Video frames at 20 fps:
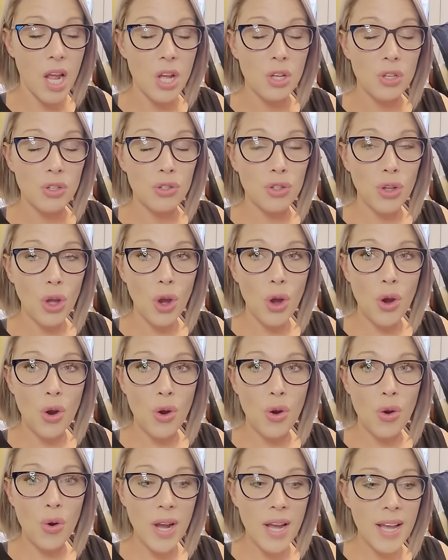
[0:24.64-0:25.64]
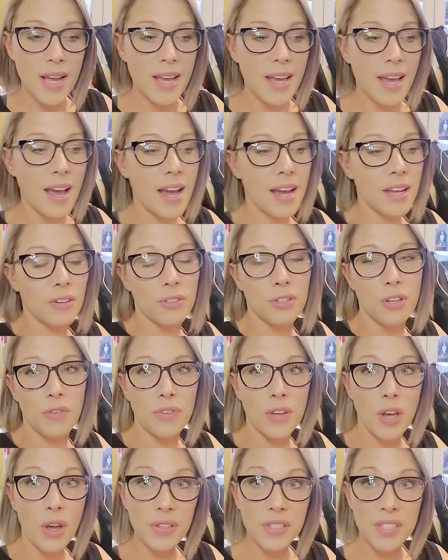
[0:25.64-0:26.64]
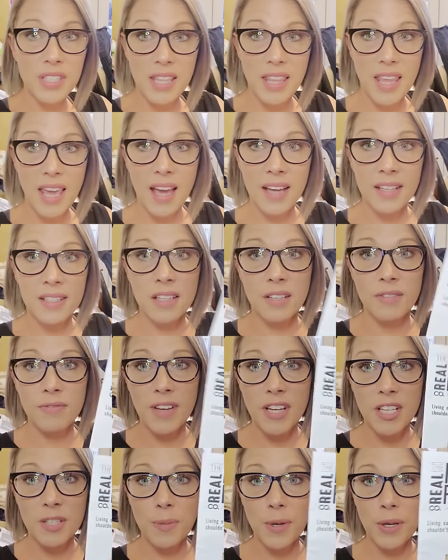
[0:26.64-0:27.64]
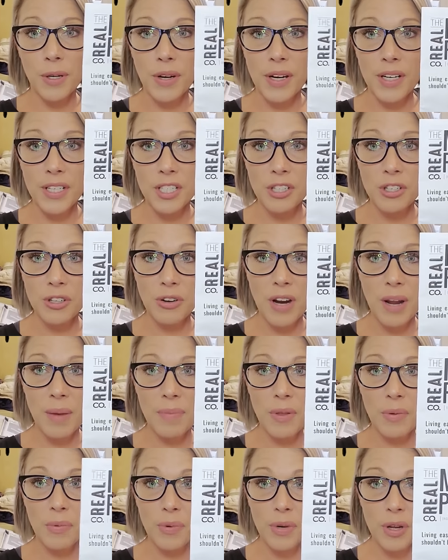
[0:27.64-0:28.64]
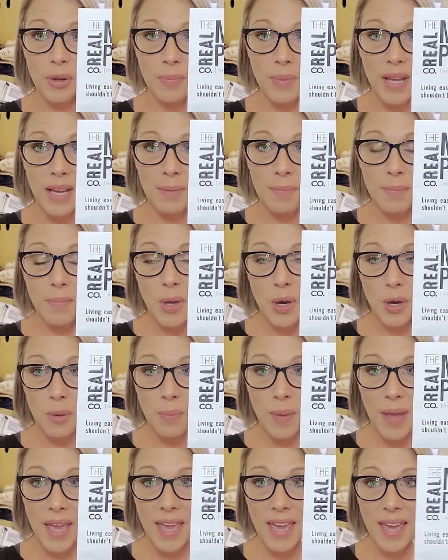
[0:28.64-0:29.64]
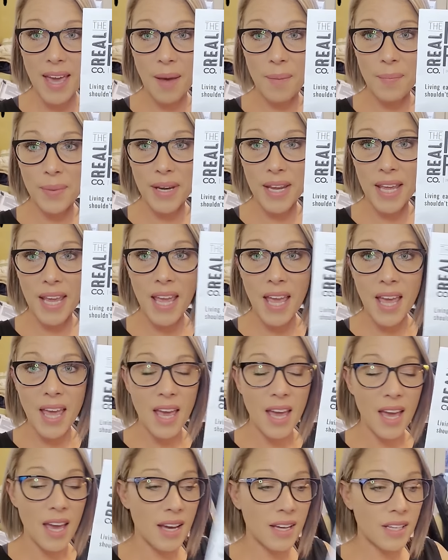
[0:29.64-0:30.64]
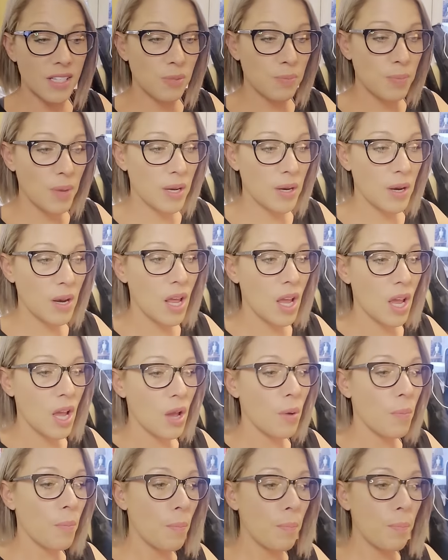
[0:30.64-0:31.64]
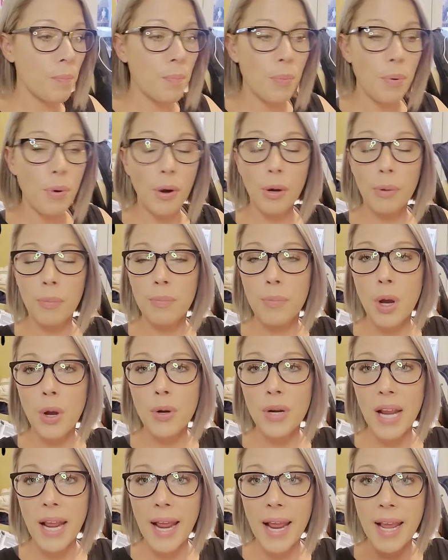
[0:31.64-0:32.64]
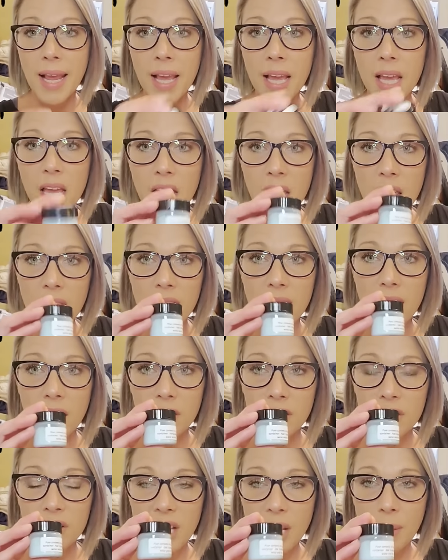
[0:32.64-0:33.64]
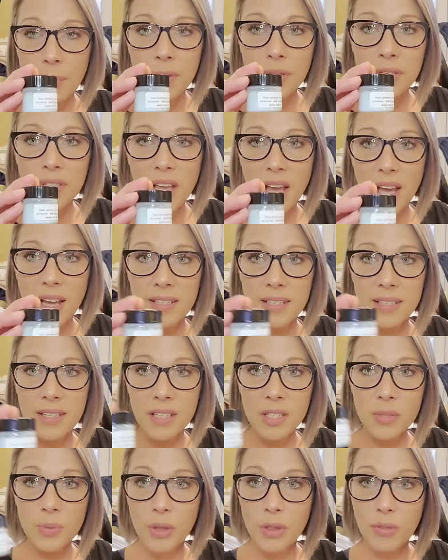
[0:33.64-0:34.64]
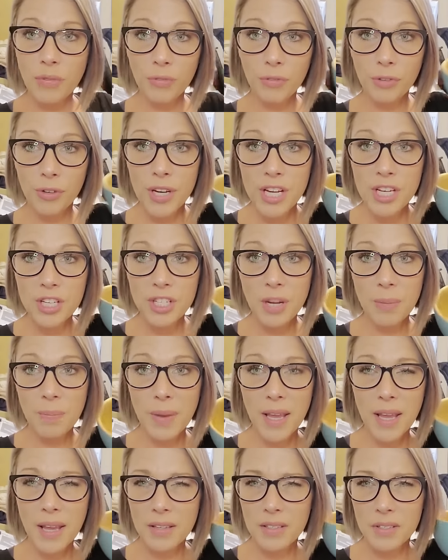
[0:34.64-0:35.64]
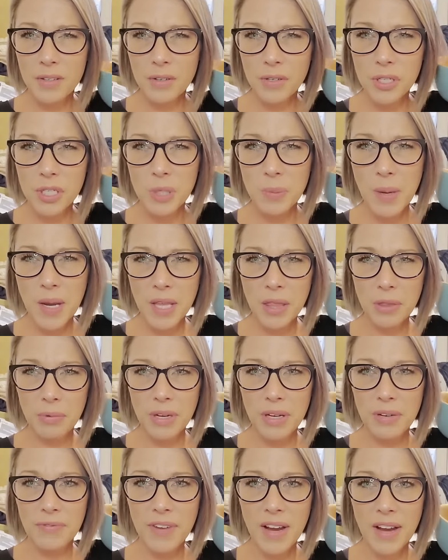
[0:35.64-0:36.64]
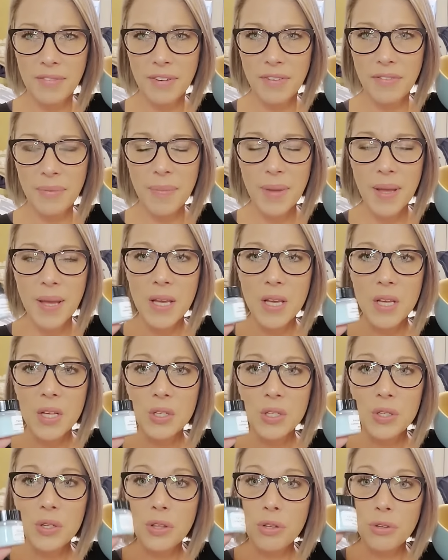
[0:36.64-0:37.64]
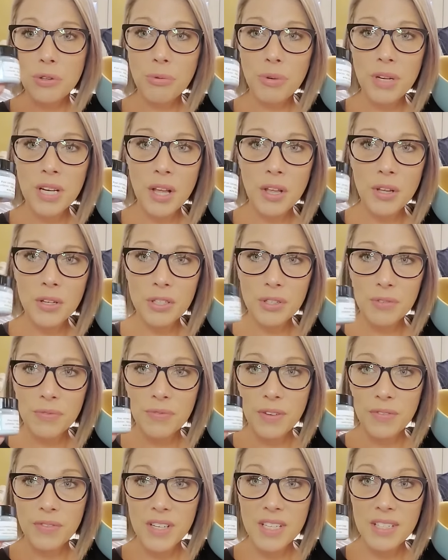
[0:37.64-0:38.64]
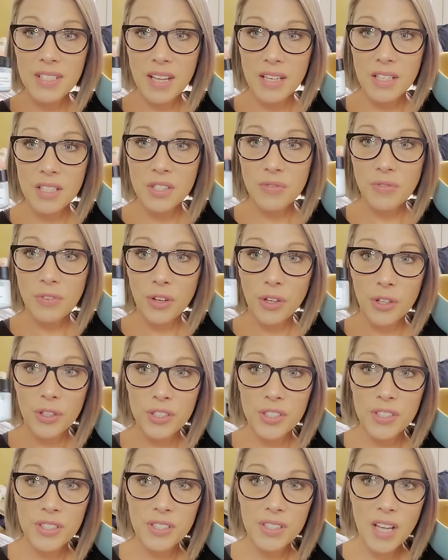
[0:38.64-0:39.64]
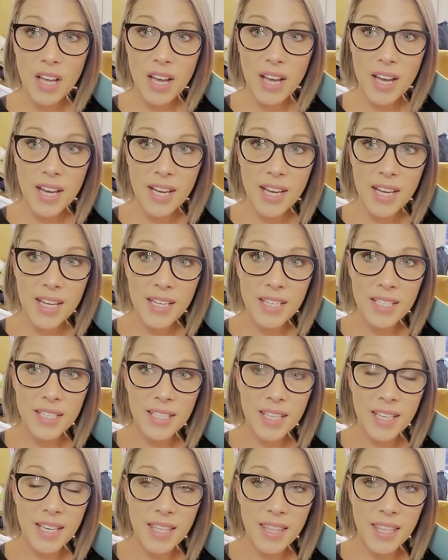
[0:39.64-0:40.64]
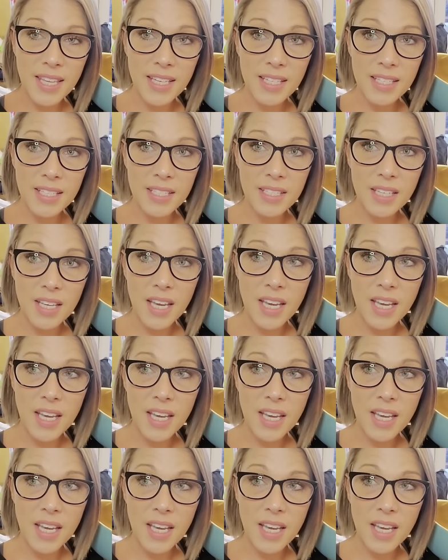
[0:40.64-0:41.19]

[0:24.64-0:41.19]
So I don't know if y'all seen the ads on Facebook or Instagram. The Real Milk Paint Company has been promoting their sample sizes with free shipping as long as you buy three to five of them. So they're $3.50 for size like this.